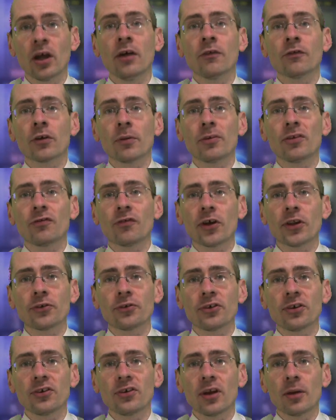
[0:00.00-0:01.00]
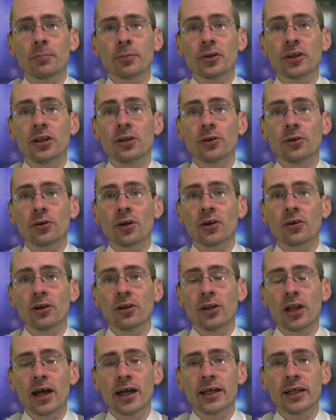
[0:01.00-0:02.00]
From his father's example he learned how to
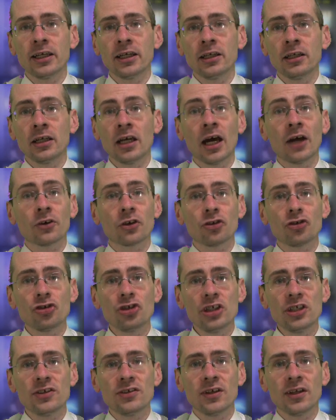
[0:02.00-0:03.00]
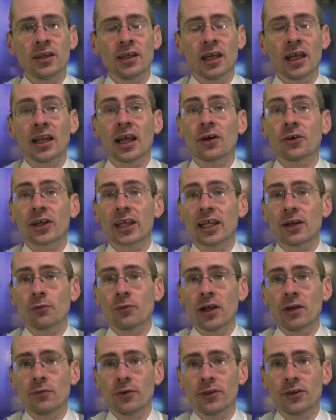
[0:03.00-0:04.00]
lie, how to cheat, and how to get
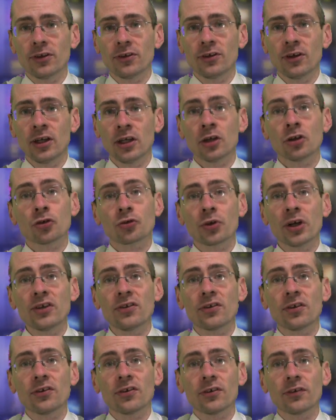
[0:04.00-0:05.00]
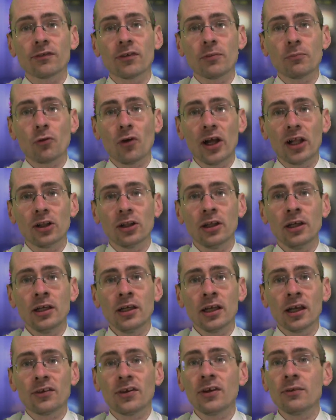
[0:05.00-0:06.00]
away with it, traits that served him well
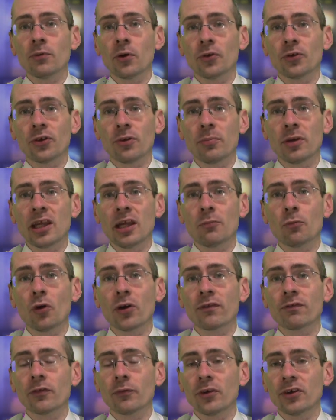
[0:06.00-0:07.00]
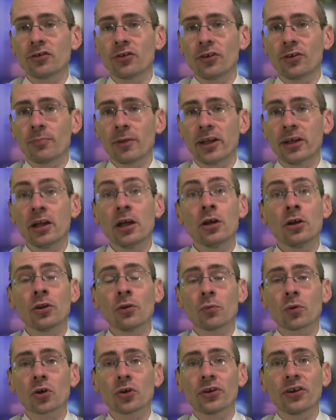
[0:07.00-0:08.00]
as he rose to become one of the richest men the
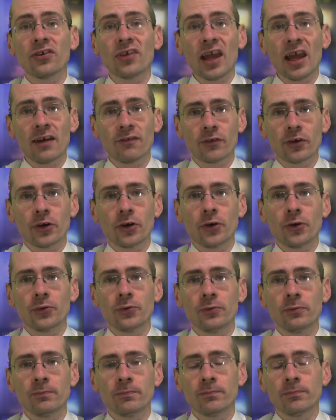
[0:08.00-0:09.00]
world has ever known.